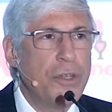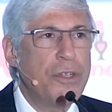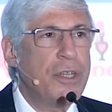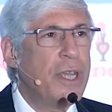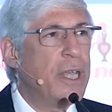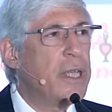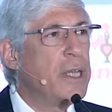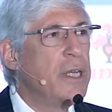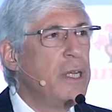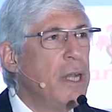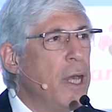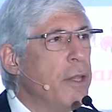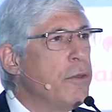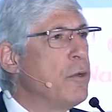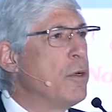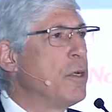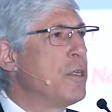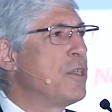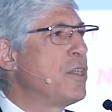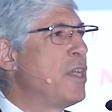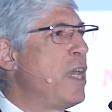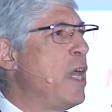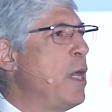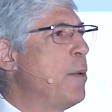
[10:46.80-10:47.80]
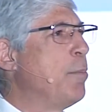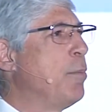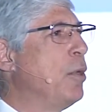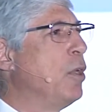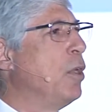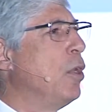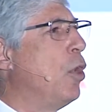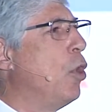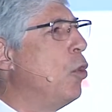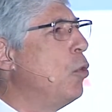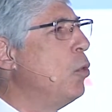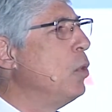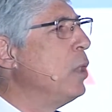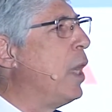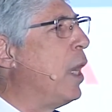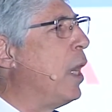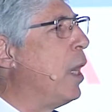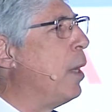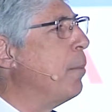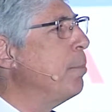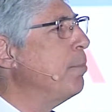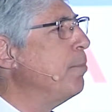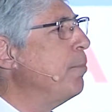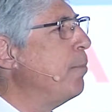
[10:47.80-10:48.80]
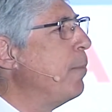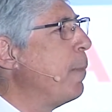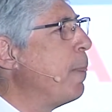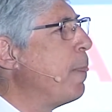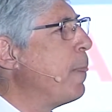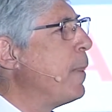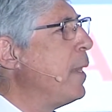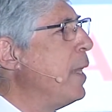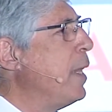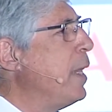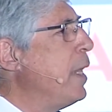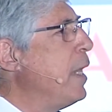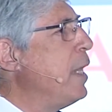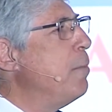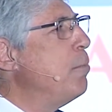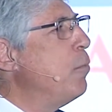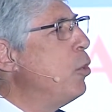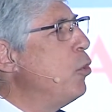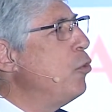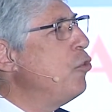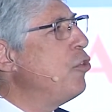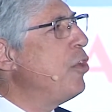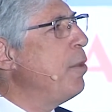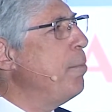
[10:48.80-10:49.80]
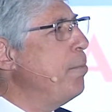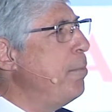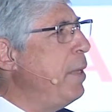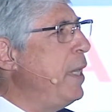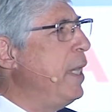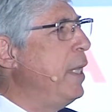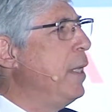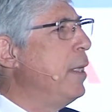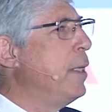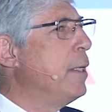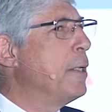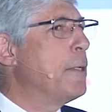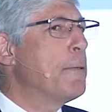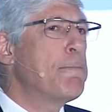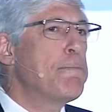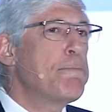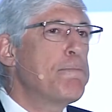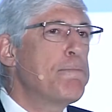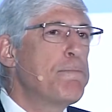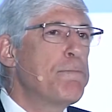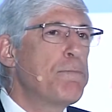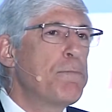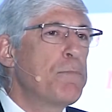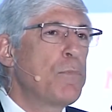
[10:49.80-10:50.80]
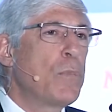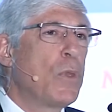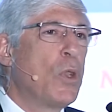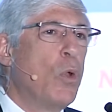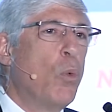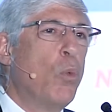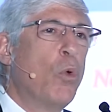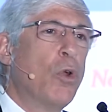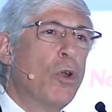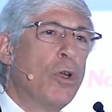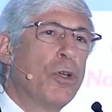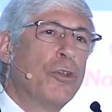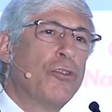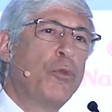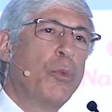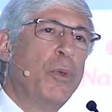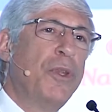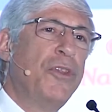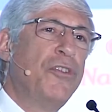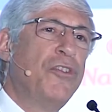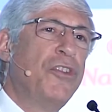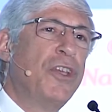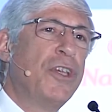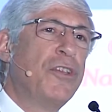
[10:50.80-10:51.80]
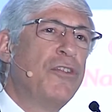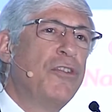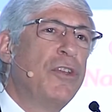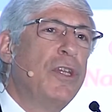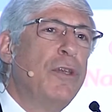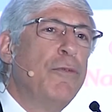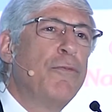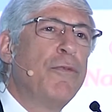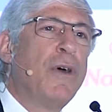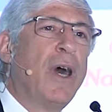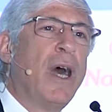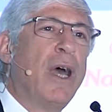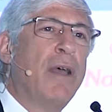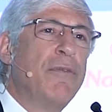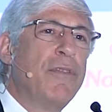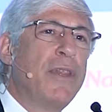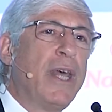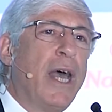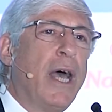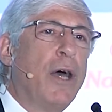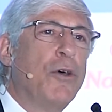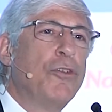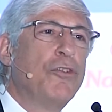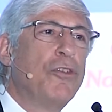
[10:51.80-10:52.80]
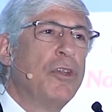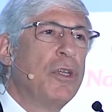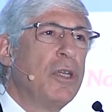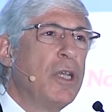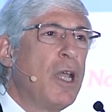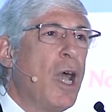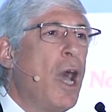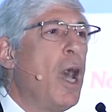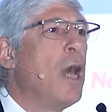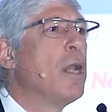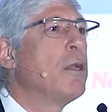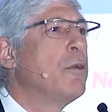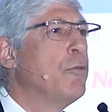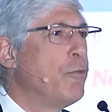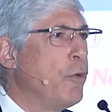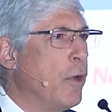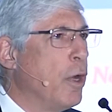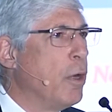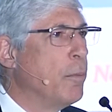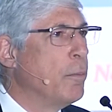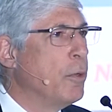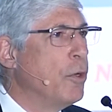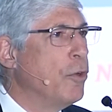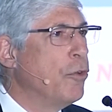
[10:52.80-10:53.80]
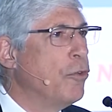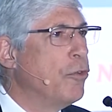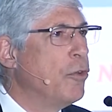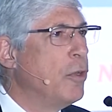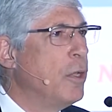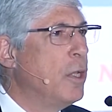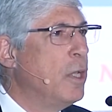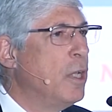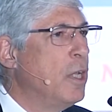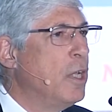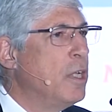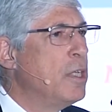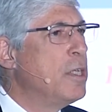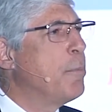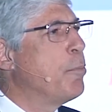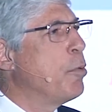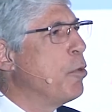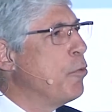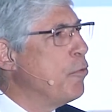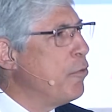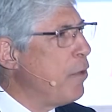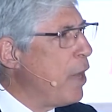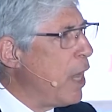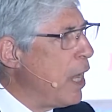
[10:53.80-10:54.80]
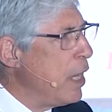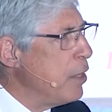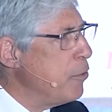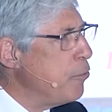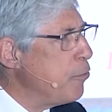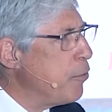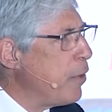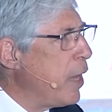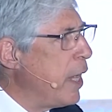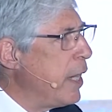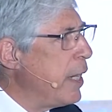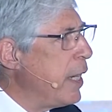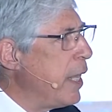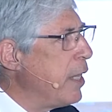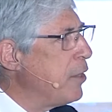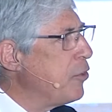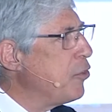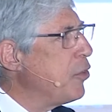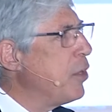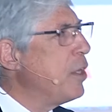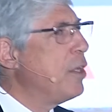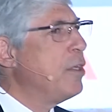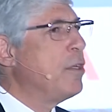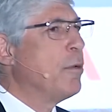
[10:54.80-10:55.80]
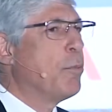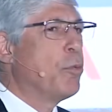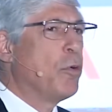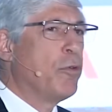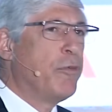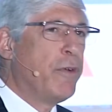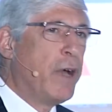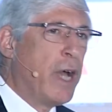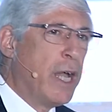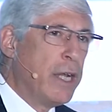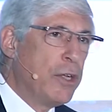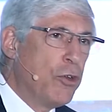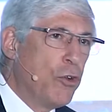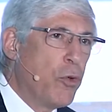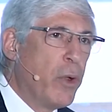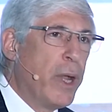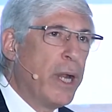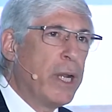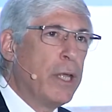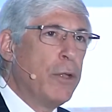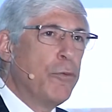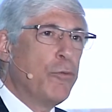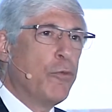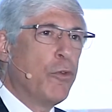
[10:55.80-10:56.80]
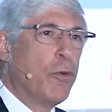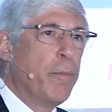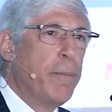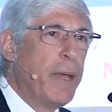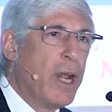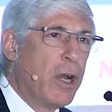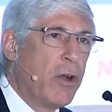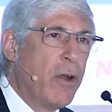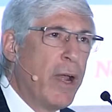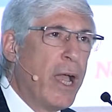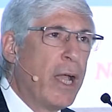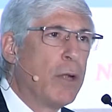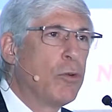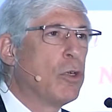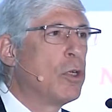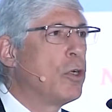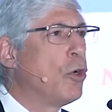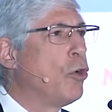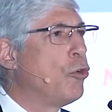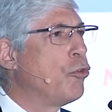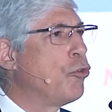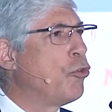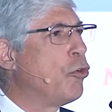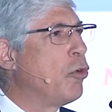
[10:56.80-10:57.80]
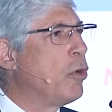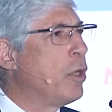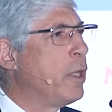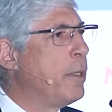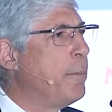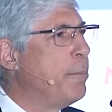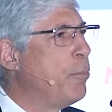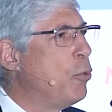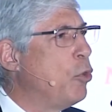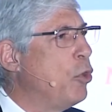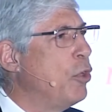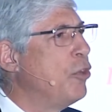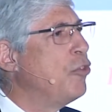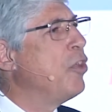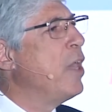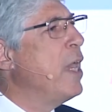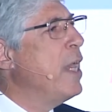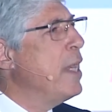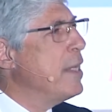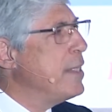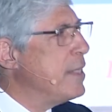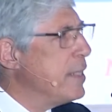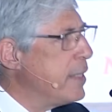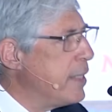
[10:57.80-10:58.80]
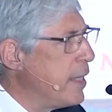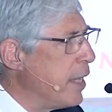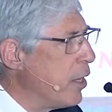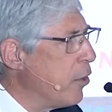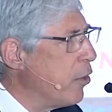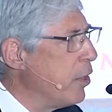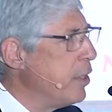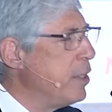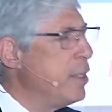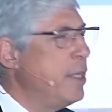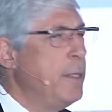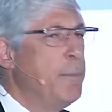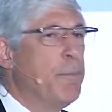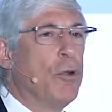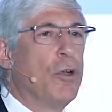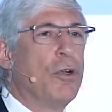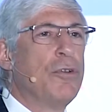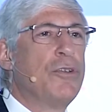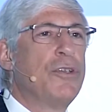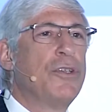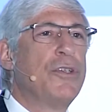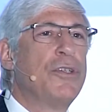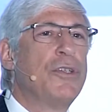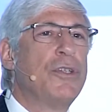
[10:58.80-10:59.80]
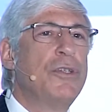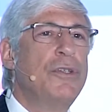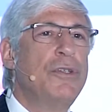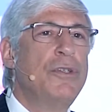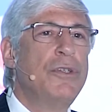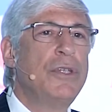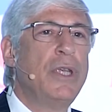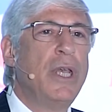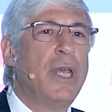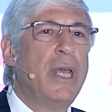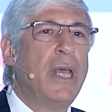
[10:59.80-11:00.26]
take another example, Olam in Mozambique works with 65,000 cotton farmers to provide financing, to provide credit for better agricultural inputs, to guarantee purchases,